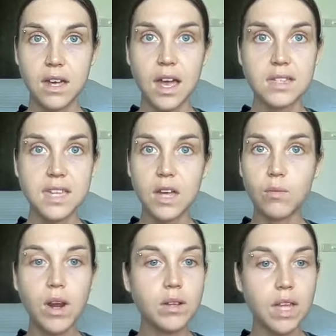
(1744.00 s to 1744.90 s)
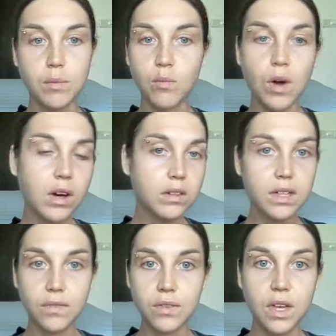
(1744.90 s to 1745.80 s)
and saying right like well
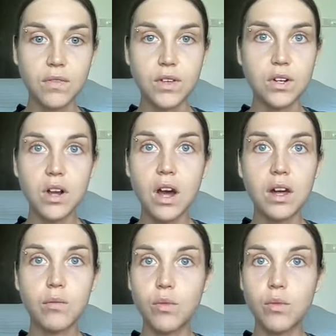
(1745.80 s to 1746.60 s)
if if you're not